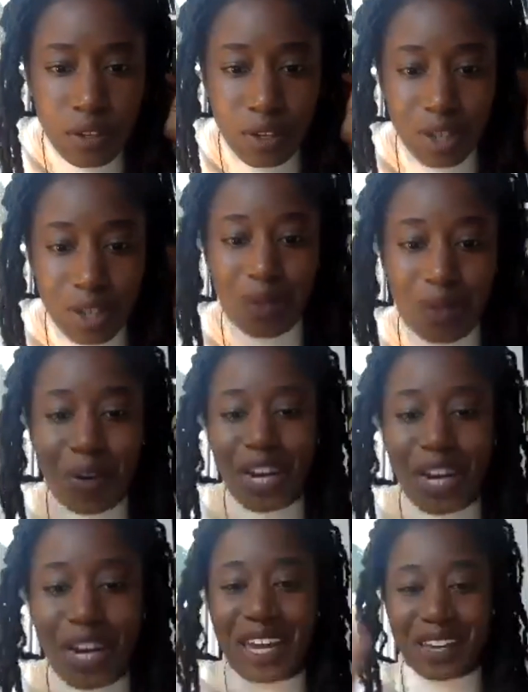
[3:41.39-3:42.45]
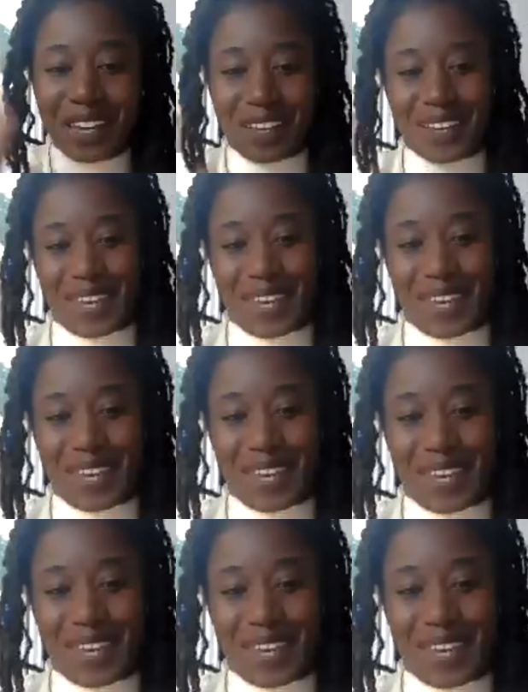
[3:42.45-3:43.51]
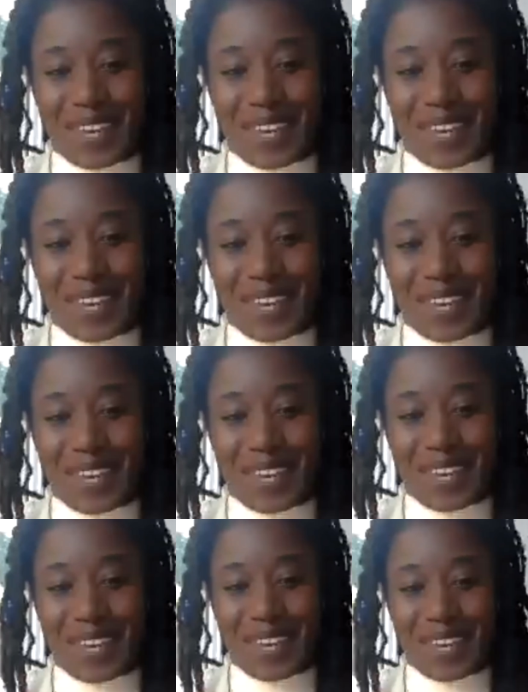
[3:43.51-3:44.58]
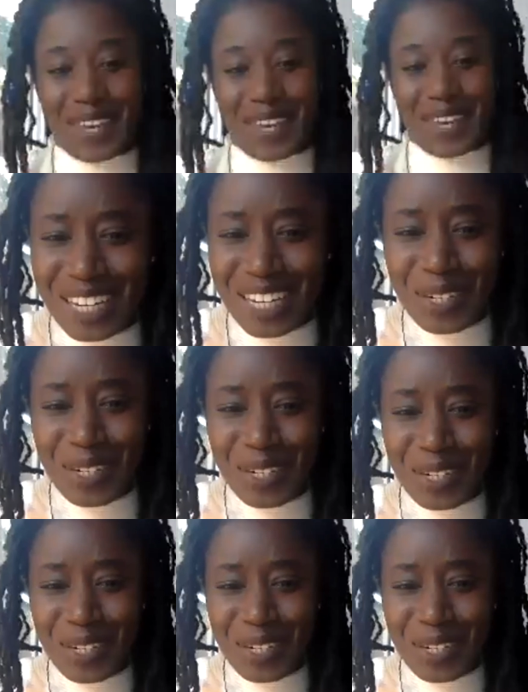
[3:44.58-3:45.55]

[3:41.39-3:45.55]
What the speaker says: Great, okay. Did anyone hear anything?